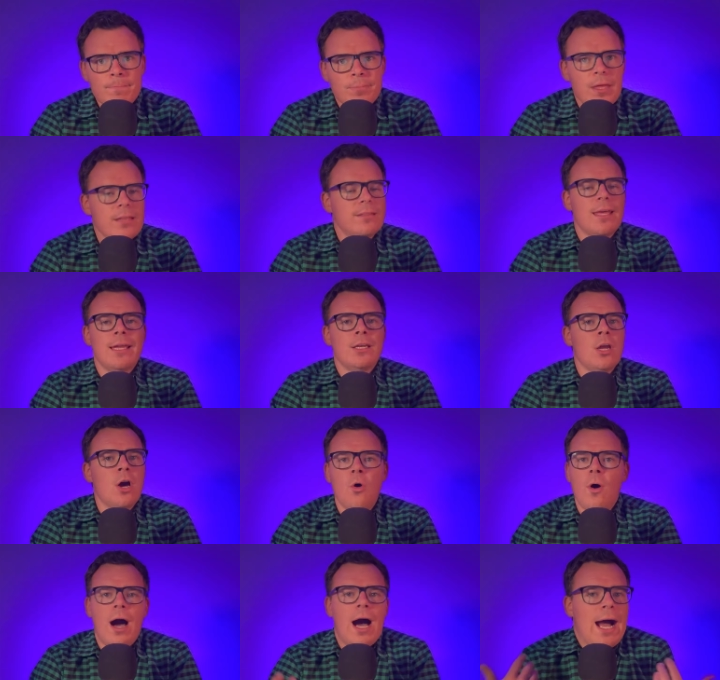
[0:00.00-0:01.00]
that they
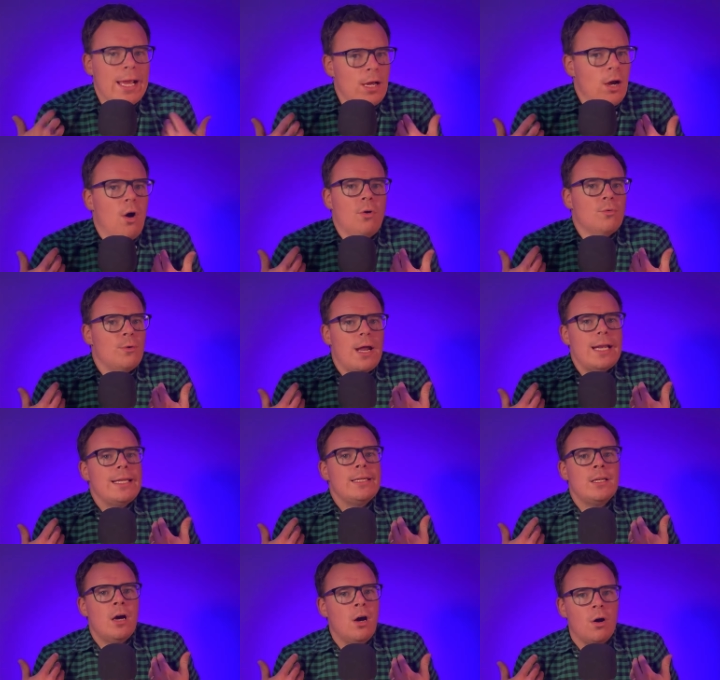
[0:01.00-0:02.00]
know I
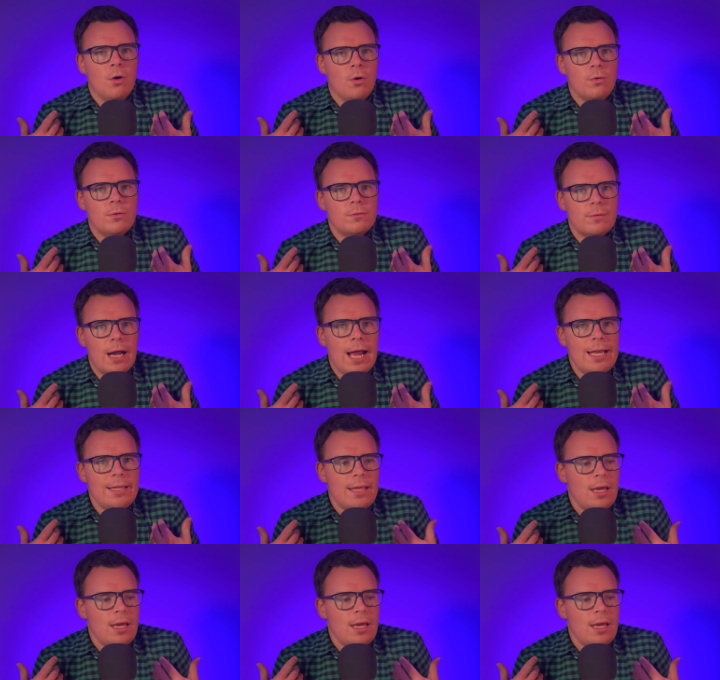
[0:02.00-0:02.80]
already know, right?